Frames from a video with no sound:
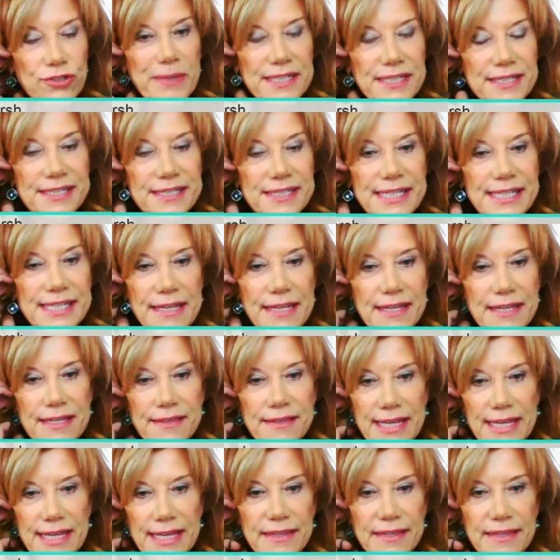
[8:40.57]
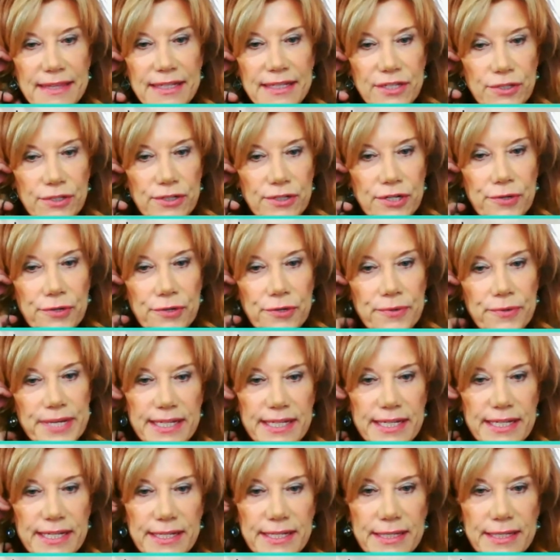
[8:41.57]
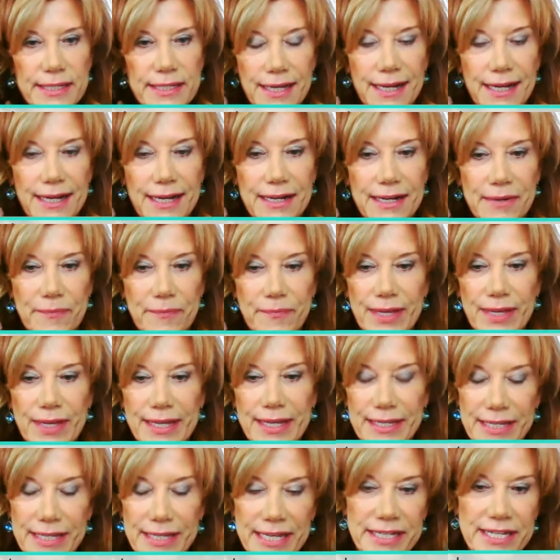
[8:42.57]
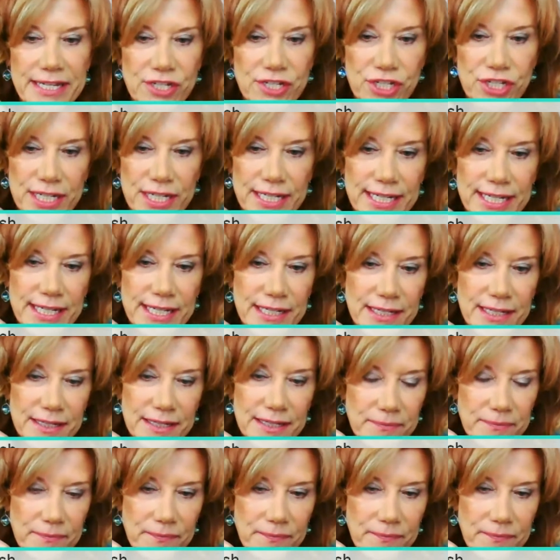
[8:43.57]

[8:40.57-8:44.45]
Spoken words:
mean to say they think that you're Greek initially?